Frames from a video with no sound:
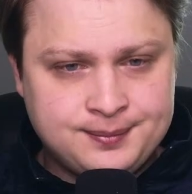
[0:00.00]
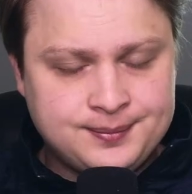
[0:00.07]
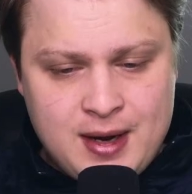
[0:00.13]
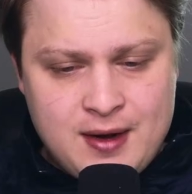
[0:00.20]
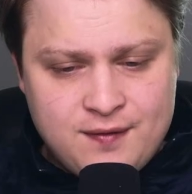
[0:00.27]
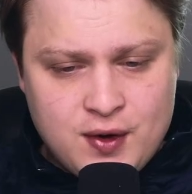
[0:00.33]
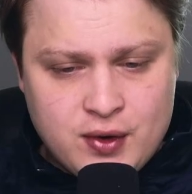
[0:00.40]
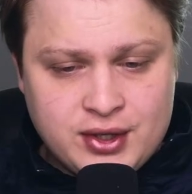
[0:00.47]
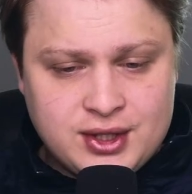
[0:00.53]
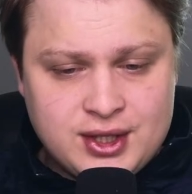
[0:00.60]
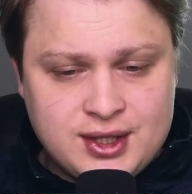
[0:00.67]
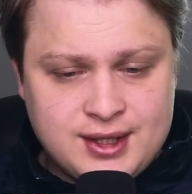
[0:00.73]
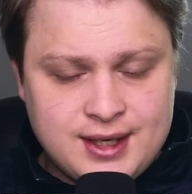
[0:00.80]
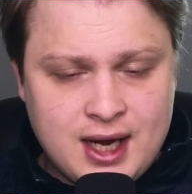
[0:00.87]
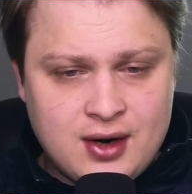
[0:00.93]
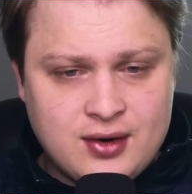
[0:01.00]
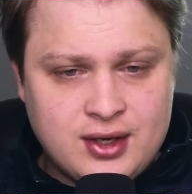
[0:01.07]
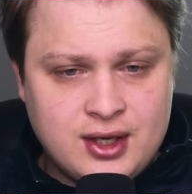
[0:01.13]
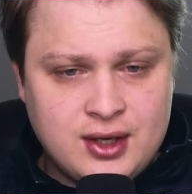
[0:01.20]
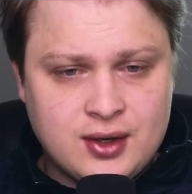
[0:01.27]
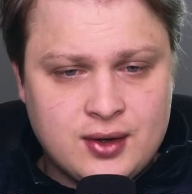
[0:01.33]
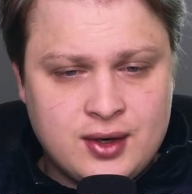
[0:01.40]
Main focus is down
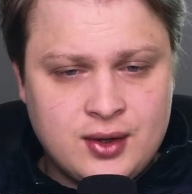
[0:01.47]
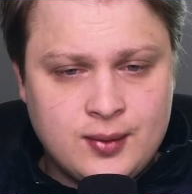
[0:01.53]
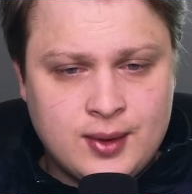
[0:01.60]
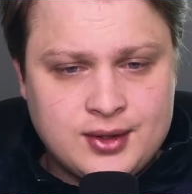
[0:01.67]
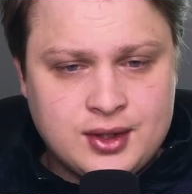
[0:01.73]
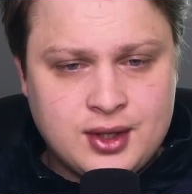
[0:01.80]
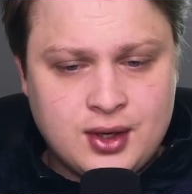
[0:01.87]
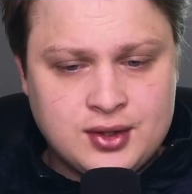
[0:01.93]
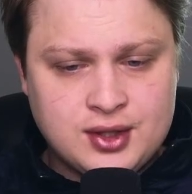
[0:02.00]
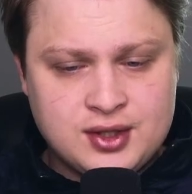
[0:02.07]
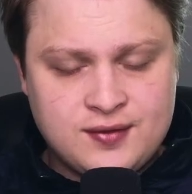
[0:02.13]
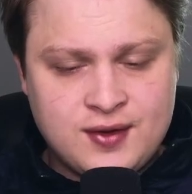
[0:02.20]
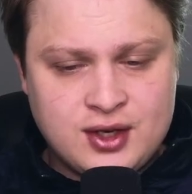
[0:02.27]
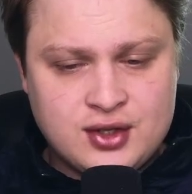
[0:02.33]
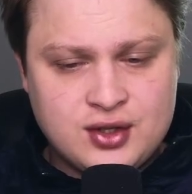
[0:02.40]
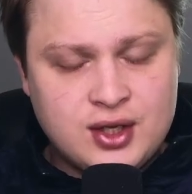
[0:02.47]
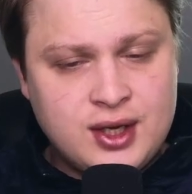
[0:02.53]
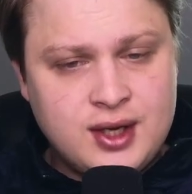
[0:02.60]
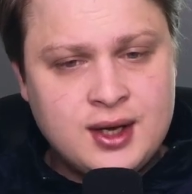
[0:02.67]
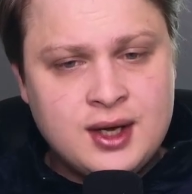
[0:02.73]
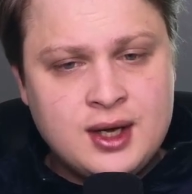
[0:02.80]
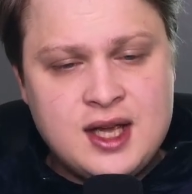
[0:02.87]
here in the west coast because
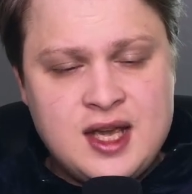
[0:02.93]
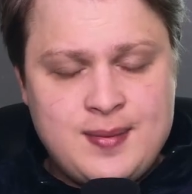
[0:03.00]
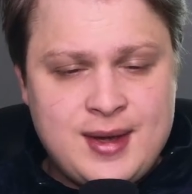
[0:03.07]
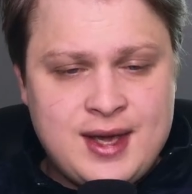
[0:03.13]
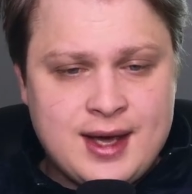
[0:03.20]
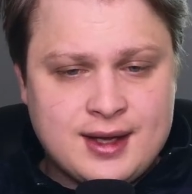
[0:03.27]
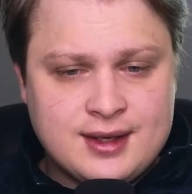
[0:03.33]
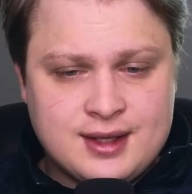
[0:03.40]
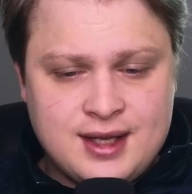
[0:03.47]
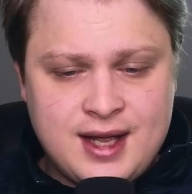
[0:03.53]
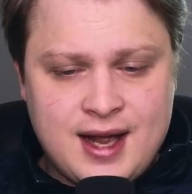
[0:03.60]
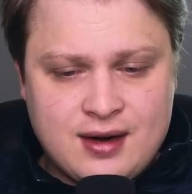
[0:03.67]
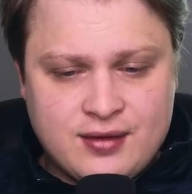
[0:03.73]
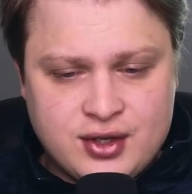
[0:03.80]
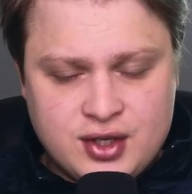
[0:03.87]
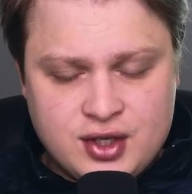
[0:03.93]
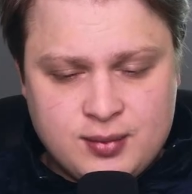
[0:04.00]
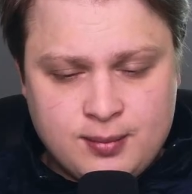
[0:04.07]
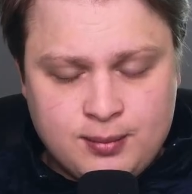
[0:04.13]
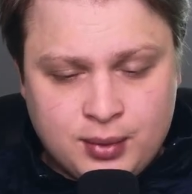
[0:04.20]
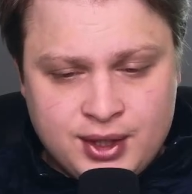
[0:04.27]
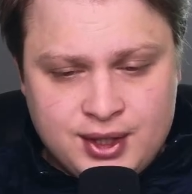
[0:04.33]
eventually the EPS, the averages,
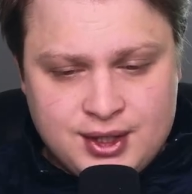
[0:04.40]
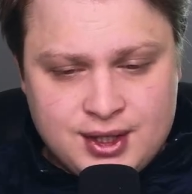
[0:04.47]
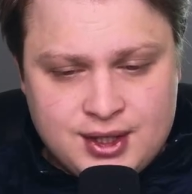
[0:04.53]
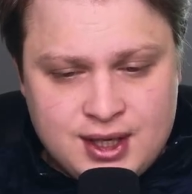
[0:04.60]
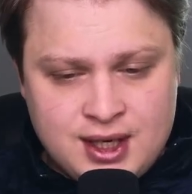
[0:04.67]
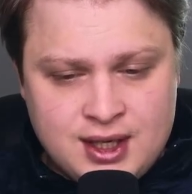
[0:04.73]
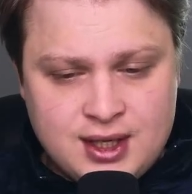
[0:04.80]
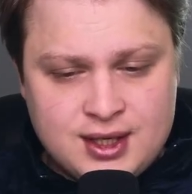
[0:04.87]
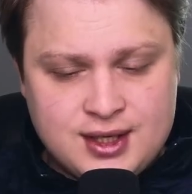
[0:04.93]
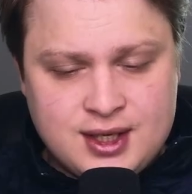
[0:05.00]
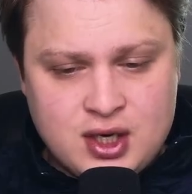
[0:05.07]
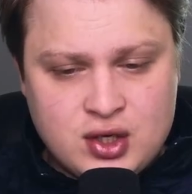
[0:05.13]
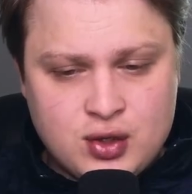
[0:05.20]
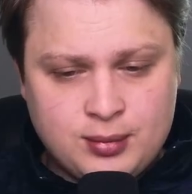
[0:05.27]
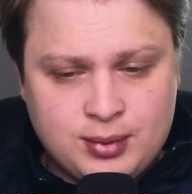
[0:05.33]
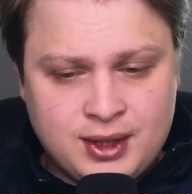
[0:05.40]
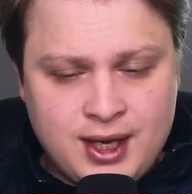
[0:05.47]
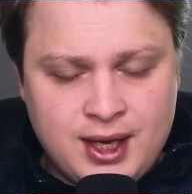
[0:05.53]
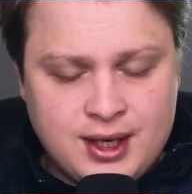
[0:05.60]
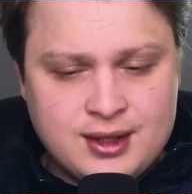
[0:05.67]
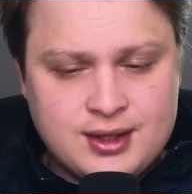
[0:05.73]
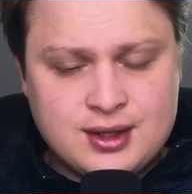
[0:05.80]
brings us into the central
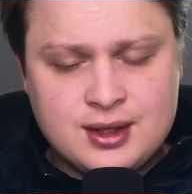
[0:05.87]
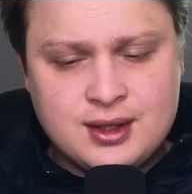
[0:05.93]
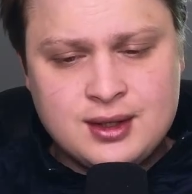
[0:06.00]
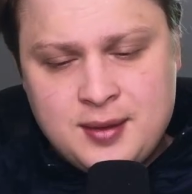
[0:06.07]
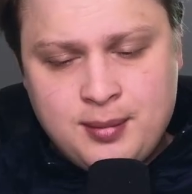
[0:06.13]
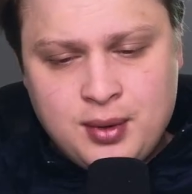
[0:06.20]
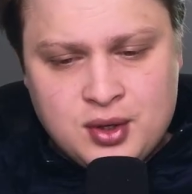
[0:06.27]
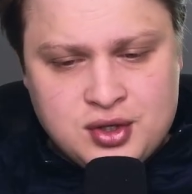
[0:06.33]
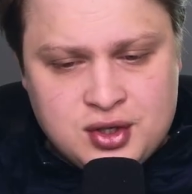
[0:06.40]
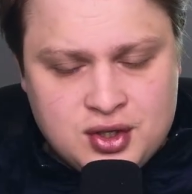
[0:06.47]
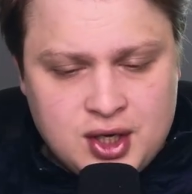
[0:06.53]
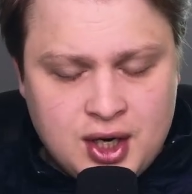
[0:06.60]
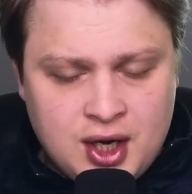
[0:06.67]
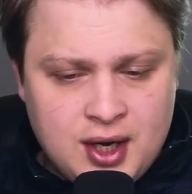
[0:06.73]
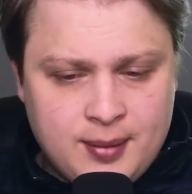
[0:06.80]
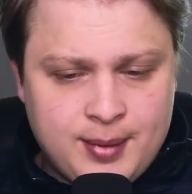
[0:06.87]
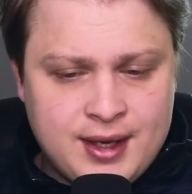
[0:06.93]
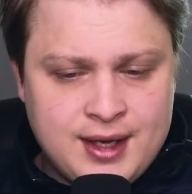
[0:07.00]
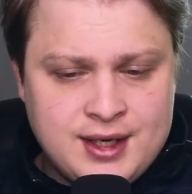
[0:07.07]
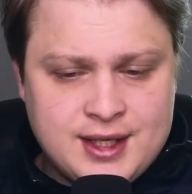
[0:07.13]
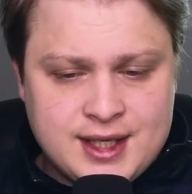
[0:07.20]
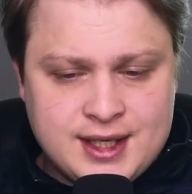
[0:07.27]
plains and then pushes it up
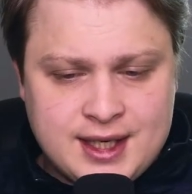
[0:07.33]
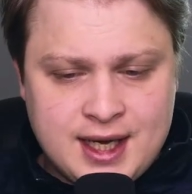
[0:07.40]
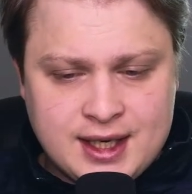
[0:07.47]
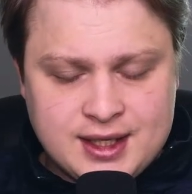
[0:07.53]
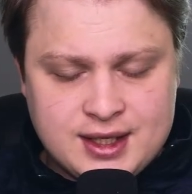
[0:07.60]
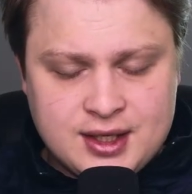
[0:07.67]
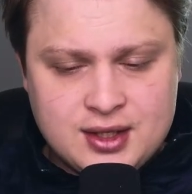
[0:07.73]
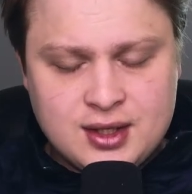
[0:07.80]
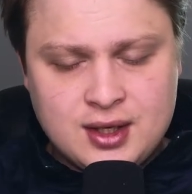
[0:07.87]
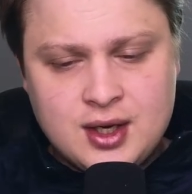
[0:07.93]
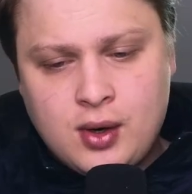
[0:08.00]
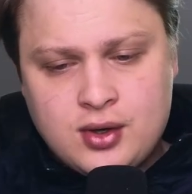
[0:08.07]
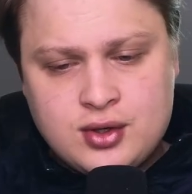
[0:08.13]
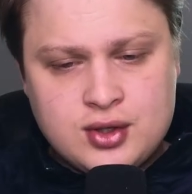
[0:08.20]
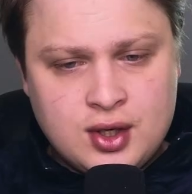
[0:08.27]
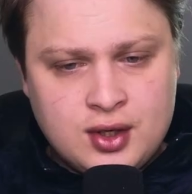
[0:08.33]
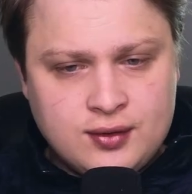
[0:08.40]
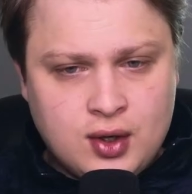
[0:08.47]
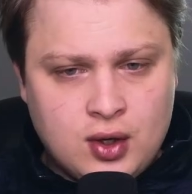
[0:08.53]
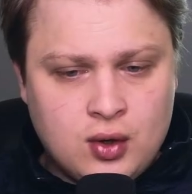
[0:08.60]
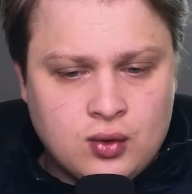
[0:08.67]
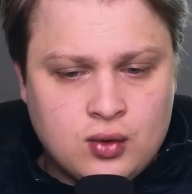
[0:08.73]
into Texas, parts
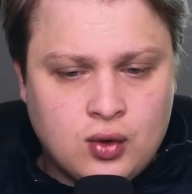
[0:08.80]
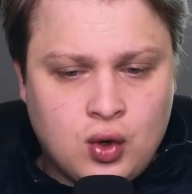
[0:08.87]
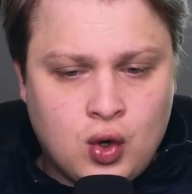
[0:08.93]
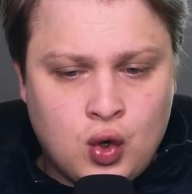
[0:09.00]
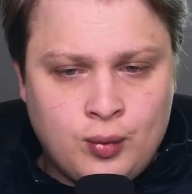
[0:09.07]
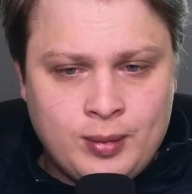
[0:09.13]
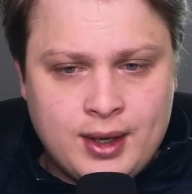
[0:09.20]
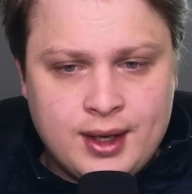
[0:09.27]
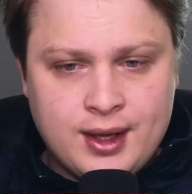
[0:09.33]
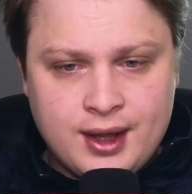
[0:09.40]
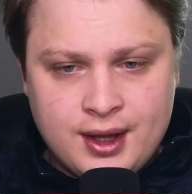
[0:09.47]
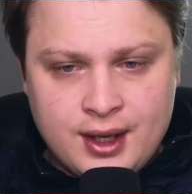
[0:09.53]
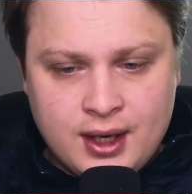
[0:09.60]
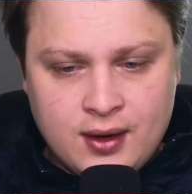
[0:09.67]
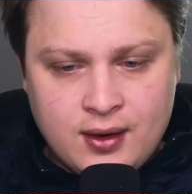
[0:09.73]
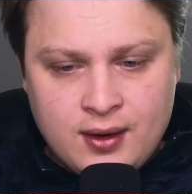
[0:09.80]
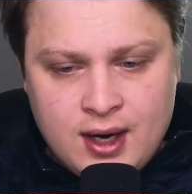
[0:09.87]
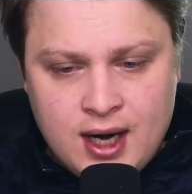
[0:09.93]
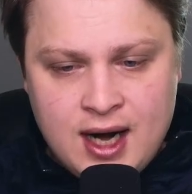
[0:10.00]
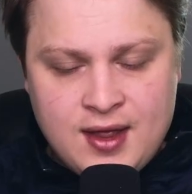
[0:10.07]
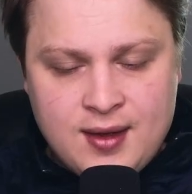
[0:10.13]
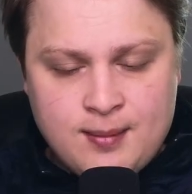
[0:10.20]
of Oklahoma there,
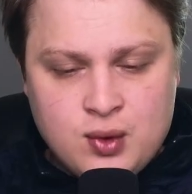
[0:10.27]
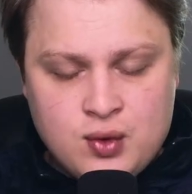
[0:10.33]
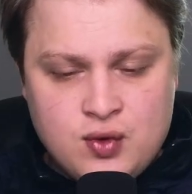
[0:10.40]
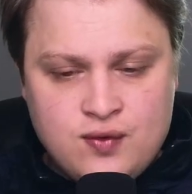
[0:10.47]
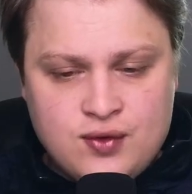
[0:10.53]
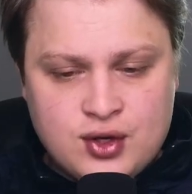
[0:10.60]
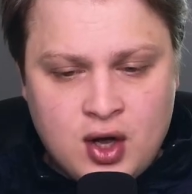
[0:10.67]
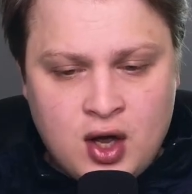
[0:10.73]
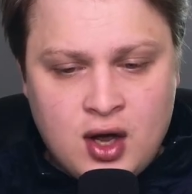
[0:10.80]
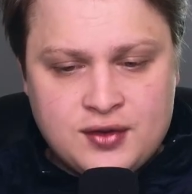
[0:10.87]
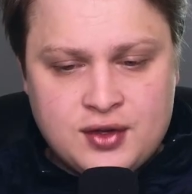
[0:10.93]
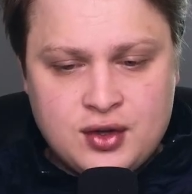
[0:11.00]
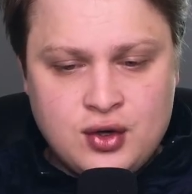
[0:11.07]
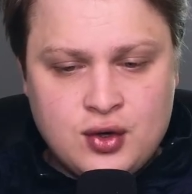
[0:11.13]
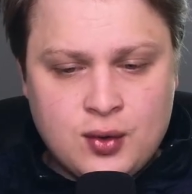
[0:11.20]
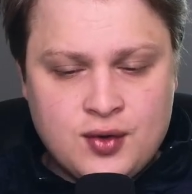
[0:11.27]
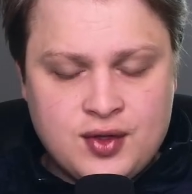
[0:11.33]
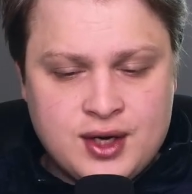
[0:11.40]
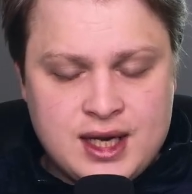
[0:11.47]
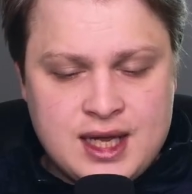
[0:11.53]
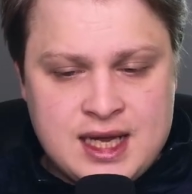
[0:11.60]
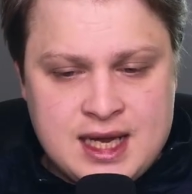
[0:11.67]
and then moves off to the north
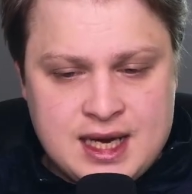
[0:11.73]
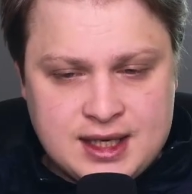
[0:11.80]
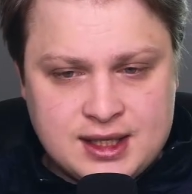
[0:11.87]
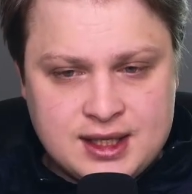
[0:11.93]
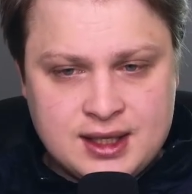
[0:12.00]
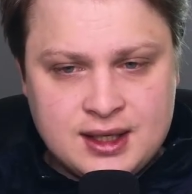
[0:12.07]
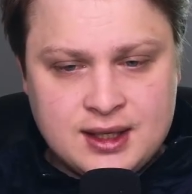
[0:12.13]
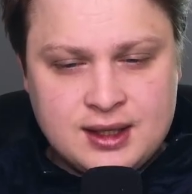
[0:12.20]
and east.